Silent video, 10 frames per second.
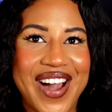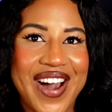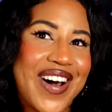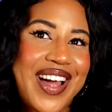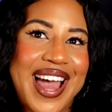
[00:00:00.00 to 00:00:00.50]

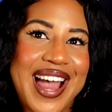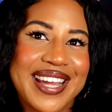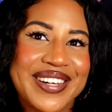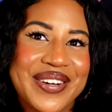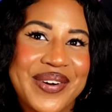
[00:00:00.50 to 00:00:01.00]
Hola
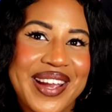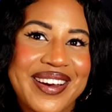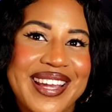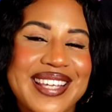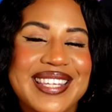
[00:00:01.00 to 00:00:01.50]

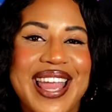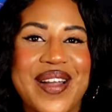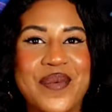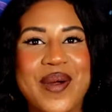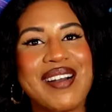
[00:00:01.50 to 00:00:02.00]
Aquarius
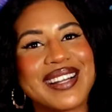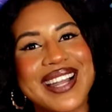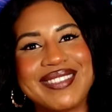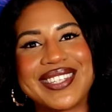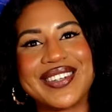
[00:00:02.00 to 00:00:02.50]
and
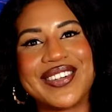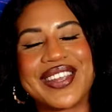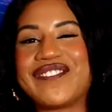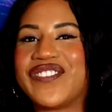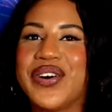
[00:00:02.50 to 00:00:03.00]
welcome to
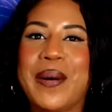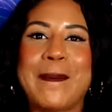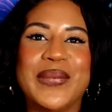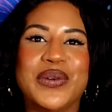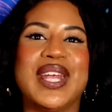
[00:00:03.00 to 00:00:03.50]
your full
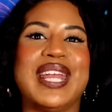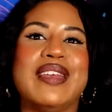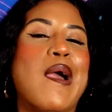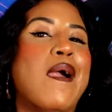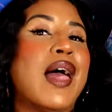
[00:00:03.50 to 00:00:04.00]
moon in
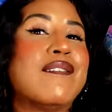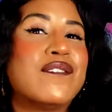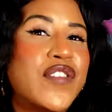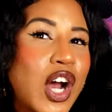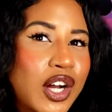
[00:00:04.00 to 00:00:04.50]

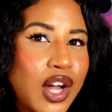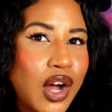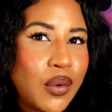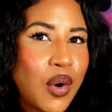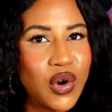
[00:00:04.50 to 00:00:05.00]

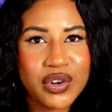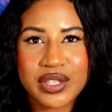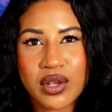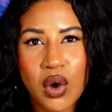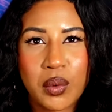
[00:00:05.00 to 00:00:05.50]
Virgo
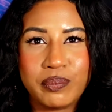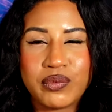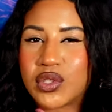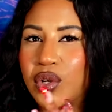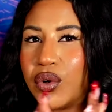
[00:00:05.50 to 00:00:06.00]
horoscope.
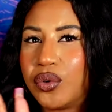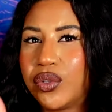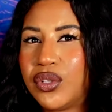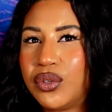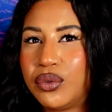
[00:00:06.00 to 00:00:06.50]
So
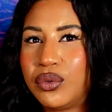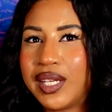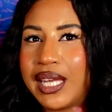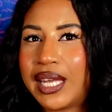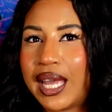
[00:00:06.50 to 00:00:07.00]
you
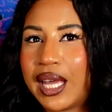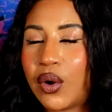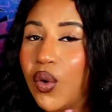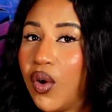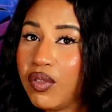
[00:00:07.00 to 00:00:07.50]
can get
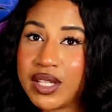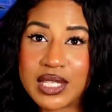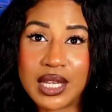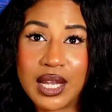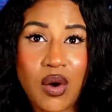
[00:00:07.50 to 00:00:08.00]
all the
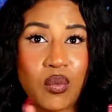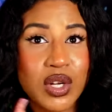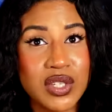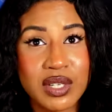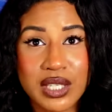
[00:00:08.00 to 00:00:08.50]
tea on
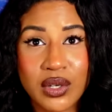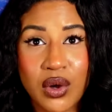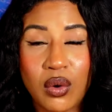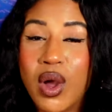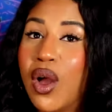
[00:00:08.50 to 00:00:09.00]
what you need to
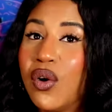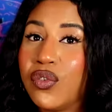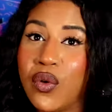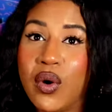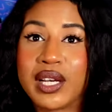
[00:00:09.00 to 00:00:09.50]
know
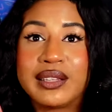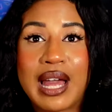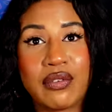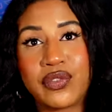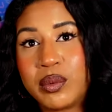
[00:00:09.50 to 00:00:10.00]
for
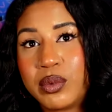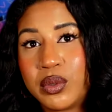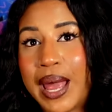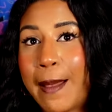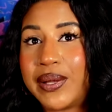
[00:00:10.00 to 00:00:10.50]
that full moon
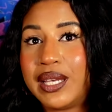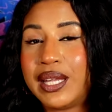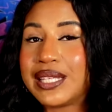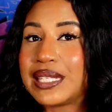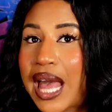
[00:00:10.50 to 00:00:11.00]

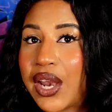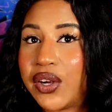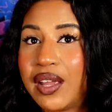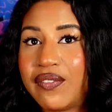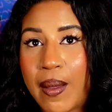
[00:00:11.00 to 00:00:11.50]
happening
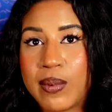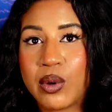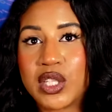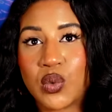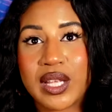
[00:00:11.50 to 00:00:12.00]
Saturday,
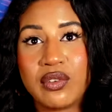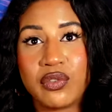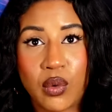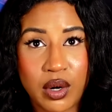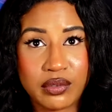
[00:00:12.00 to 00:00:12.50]
February
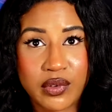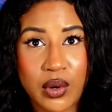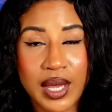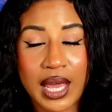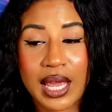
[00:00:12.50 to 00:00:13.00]
24th.
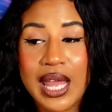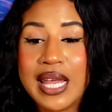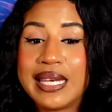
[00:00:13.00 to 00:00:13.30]
Okay.